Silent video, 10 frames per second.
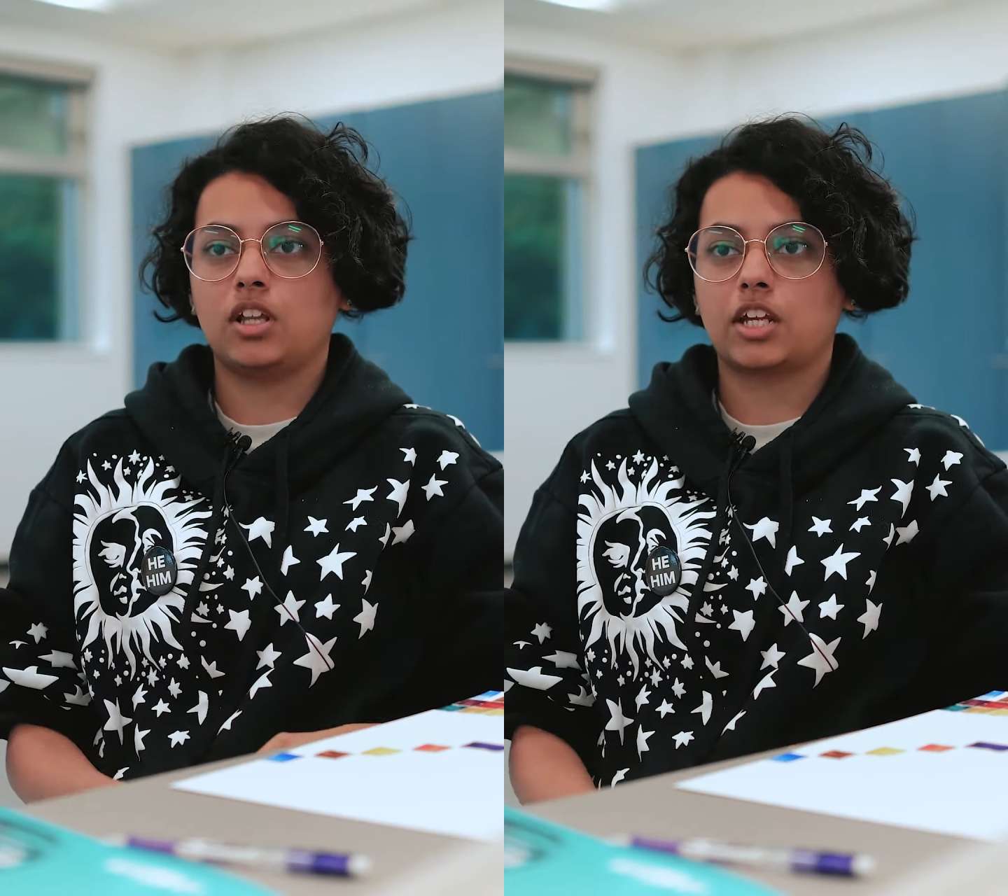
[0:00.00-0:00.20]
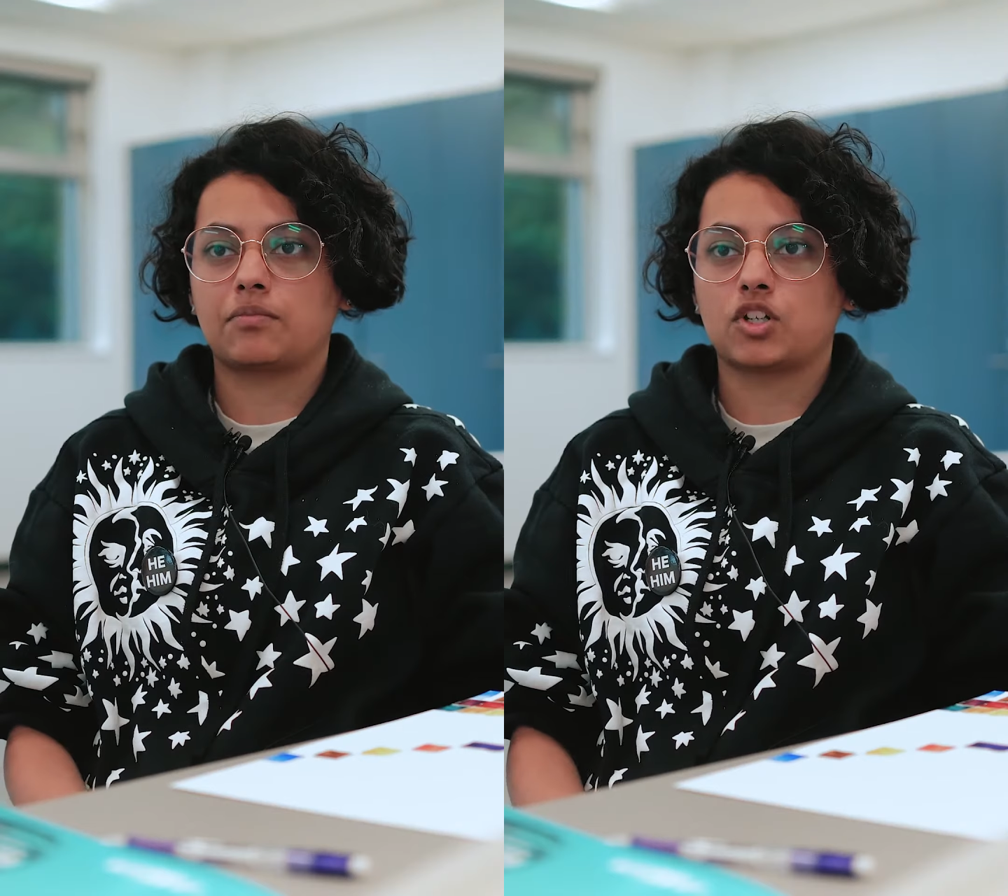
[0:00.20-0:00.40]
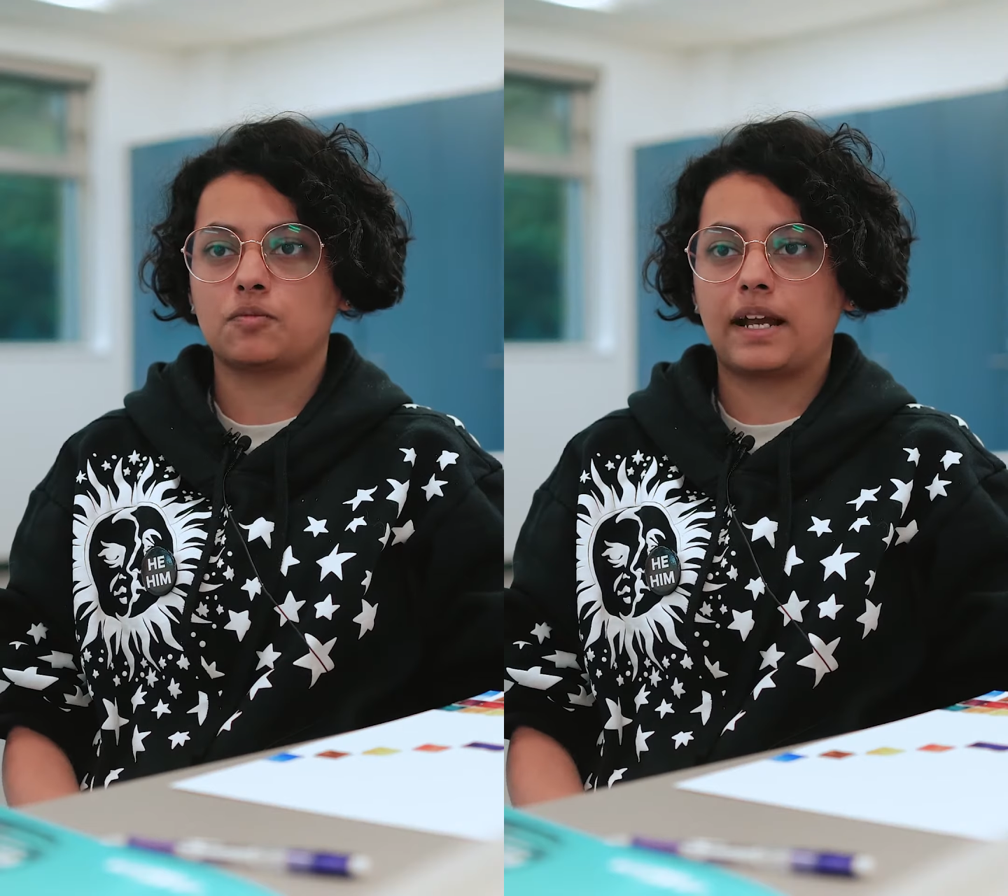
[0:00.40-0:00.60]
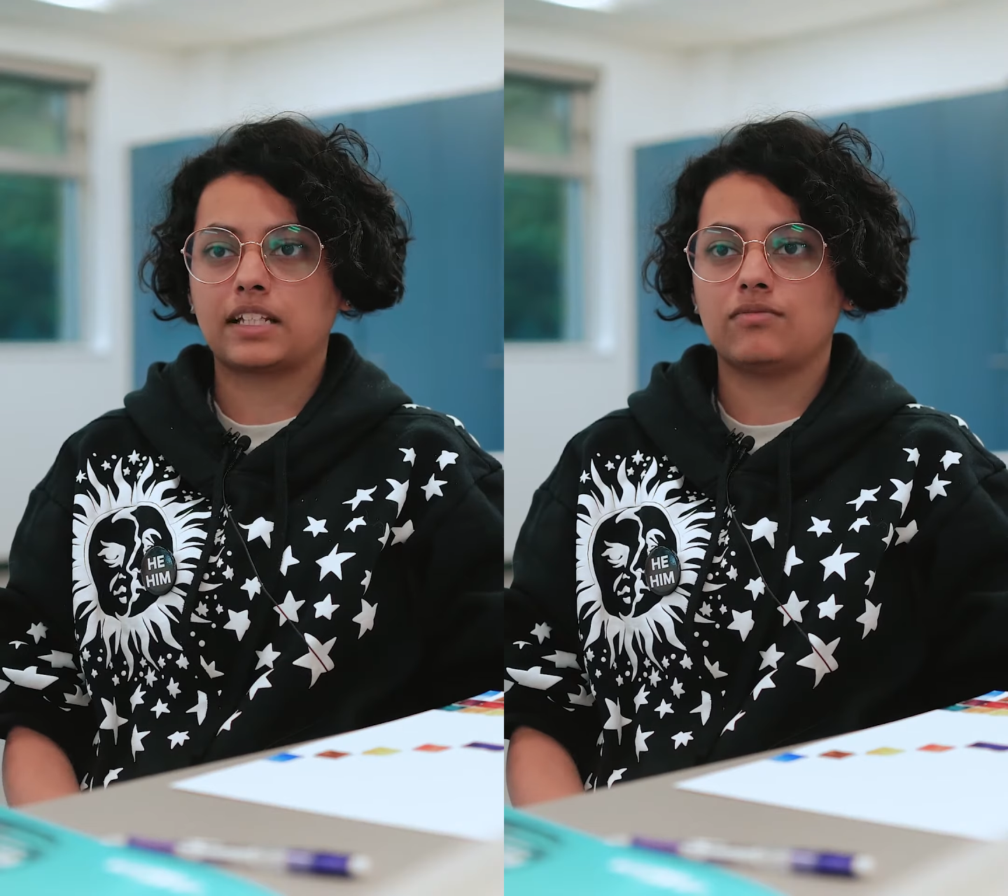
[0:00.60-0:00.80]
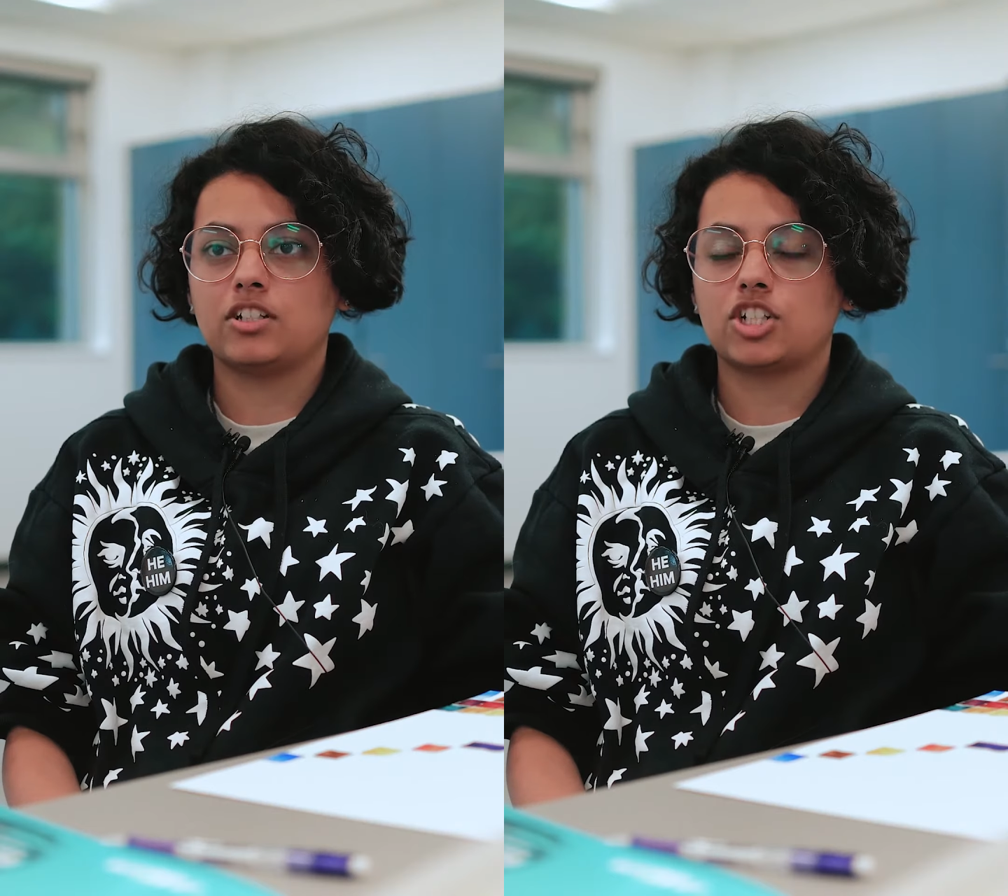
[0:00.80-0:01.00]
like
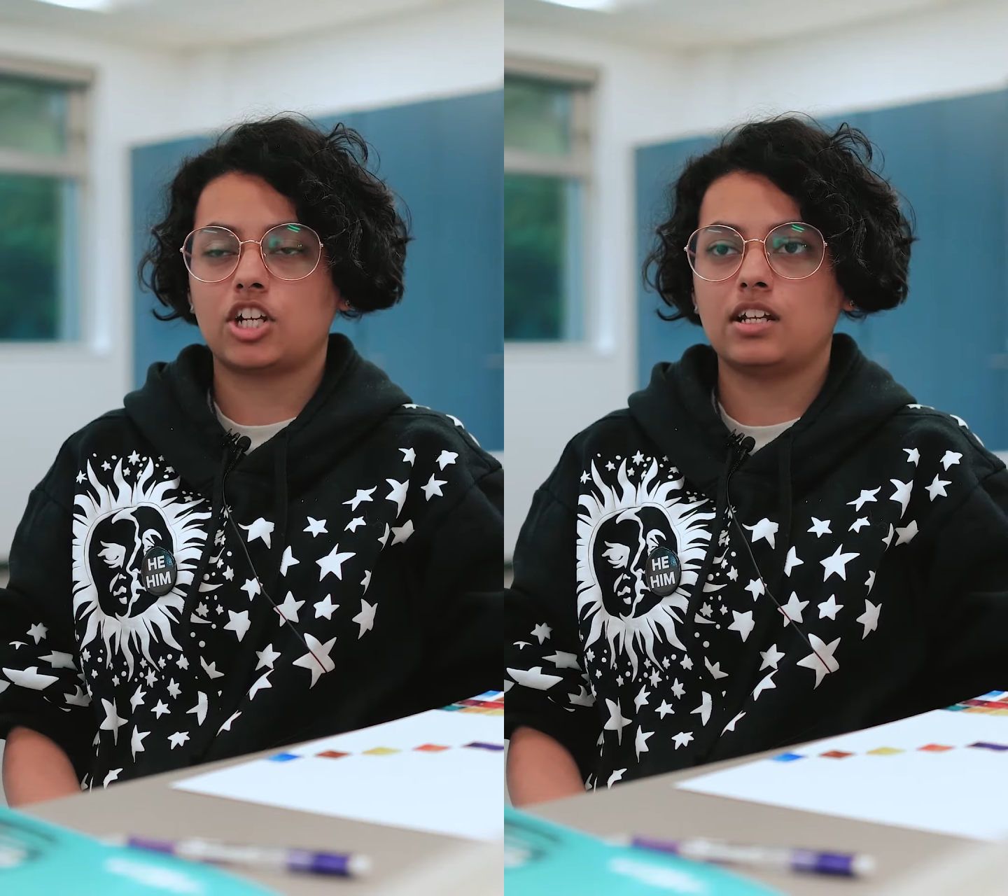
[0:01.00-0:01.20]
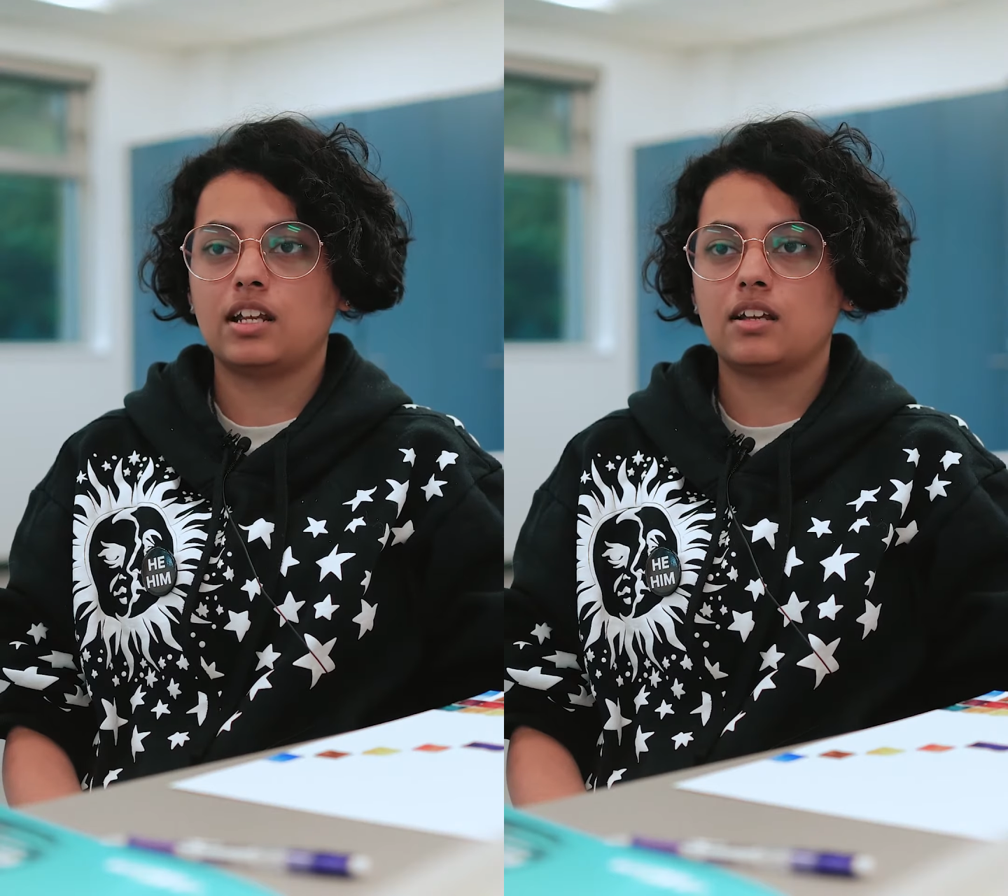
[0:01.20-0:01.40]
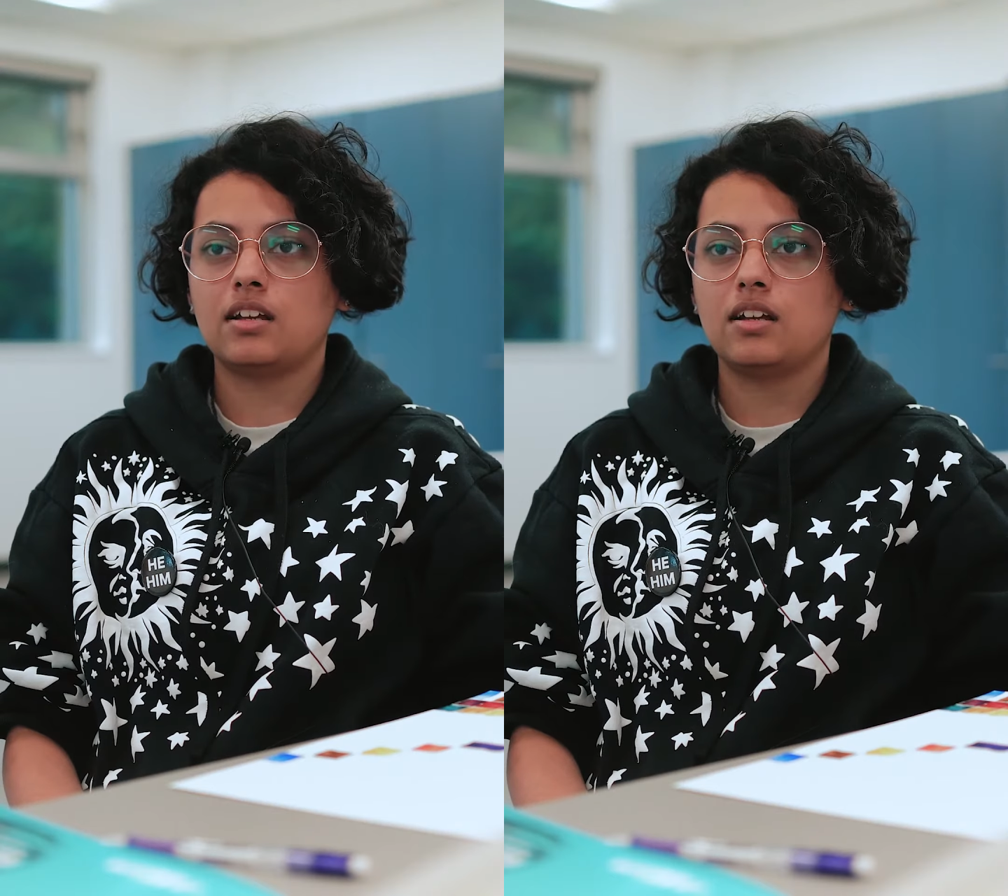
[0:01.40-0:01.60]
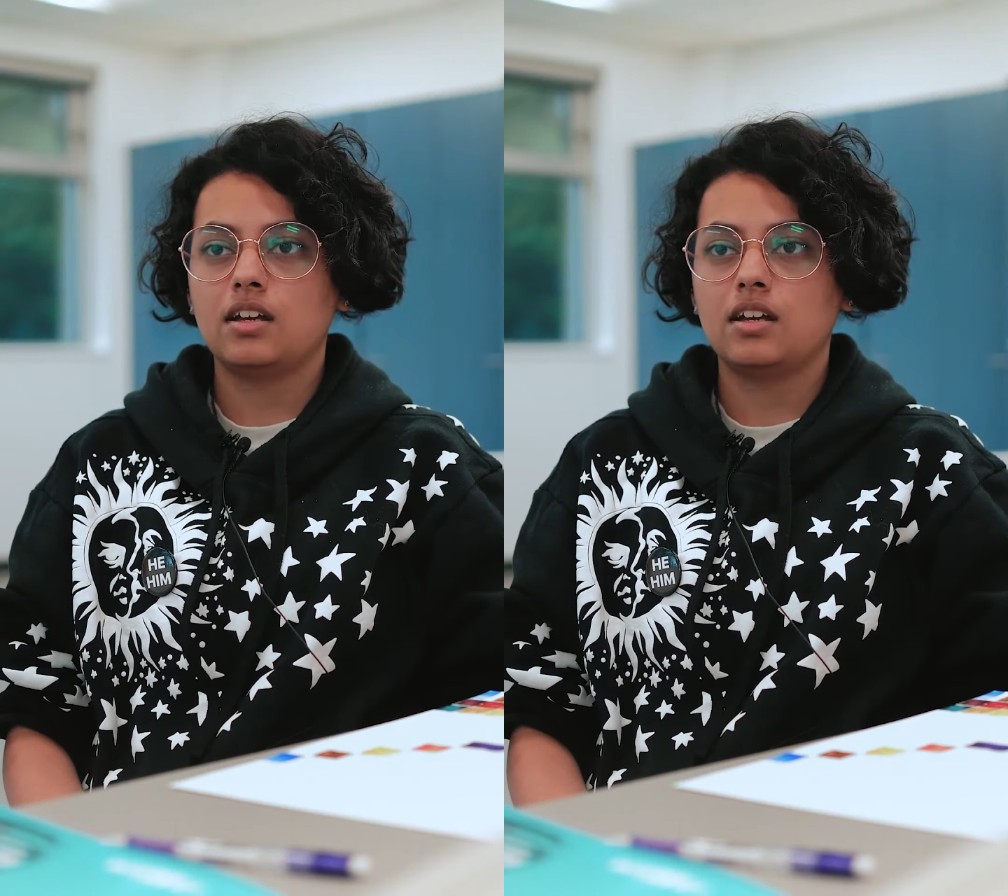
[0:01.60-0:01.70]
perspective and shading.